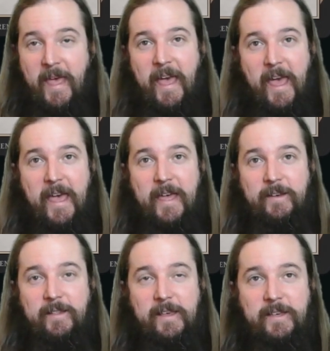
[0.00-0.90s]

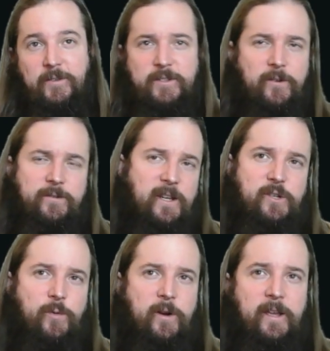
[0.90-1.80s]
And the Soulstone
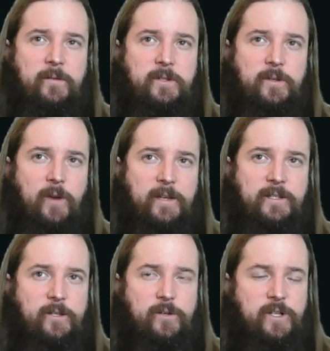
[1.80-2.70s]
Sanctuary gives you nice
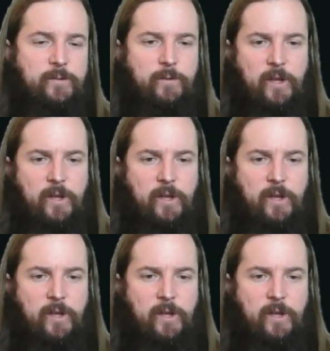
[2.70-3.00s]
synergies with the